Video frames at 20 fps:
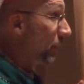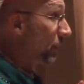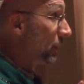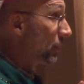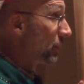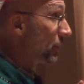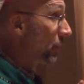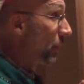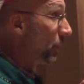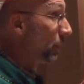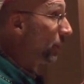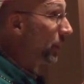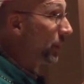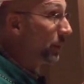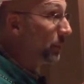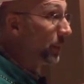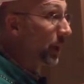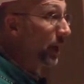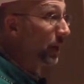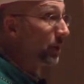So when
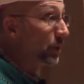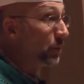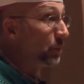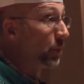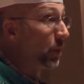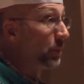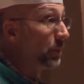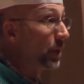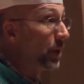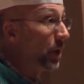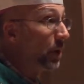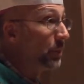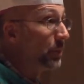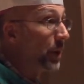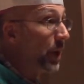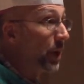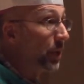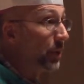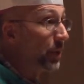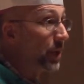a man and woman are
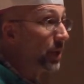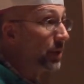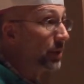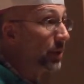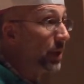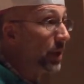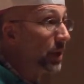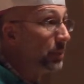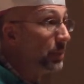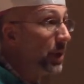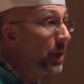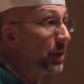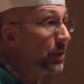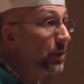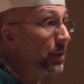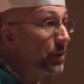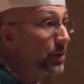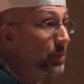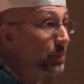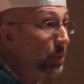married, they make
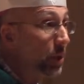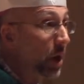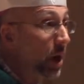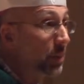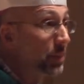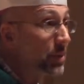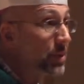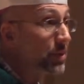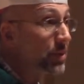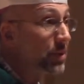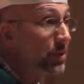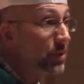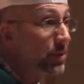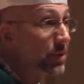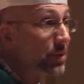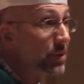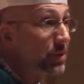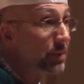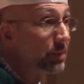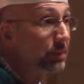these
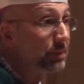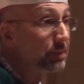promises.